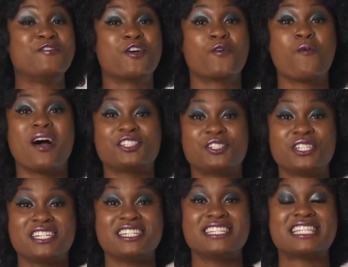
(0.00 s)
your
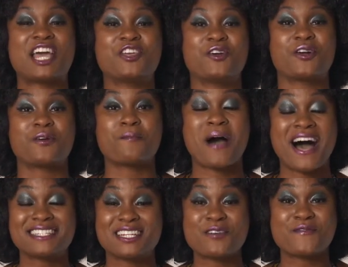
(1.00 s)
questions and your
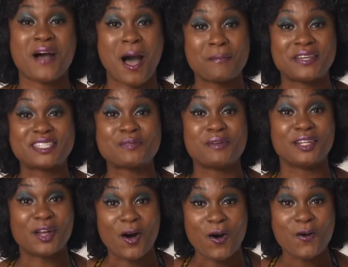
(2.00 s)
positive comments
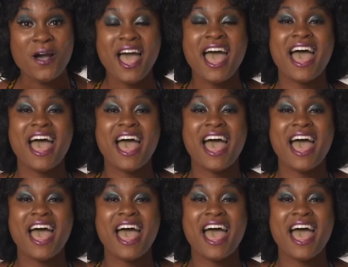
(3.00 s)
below.